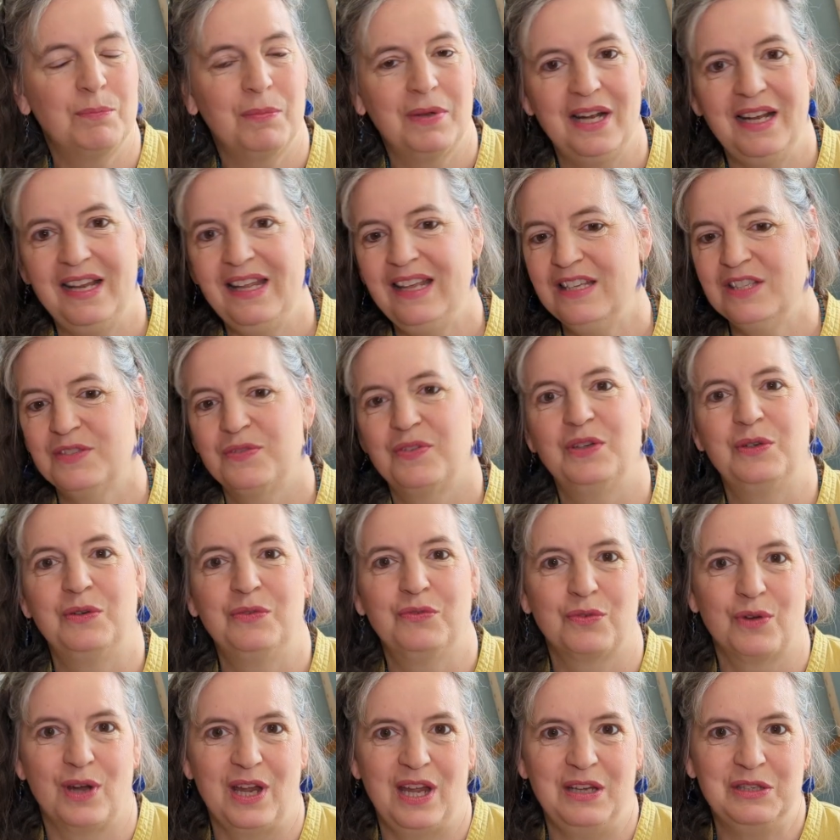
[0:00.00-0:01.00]
Please feel
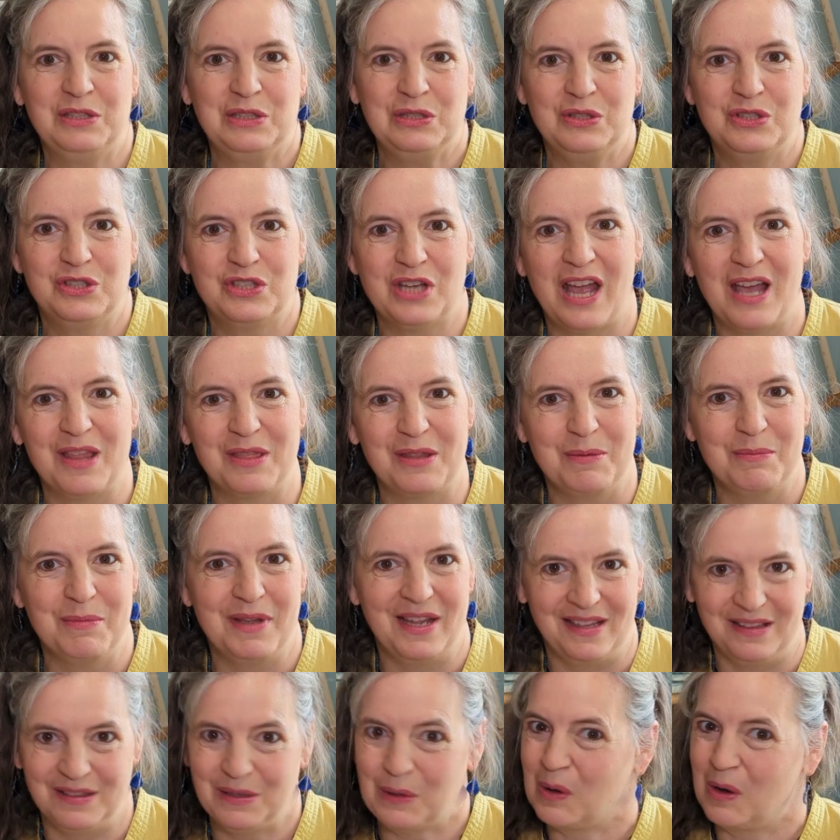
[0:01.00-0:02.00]
free to share them
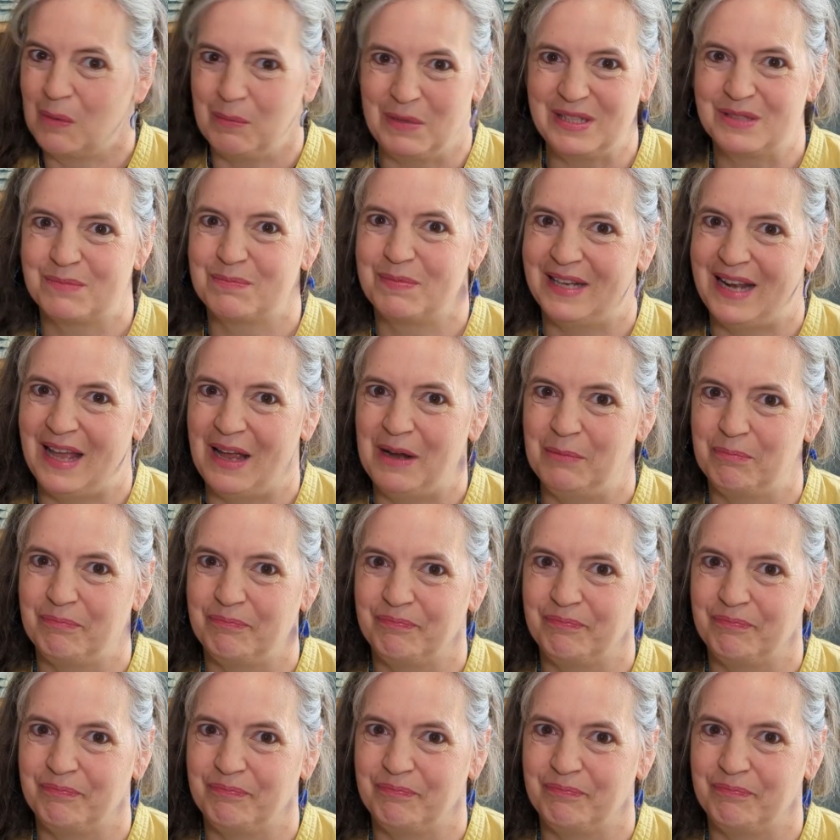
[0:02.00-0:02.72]
in the comments below.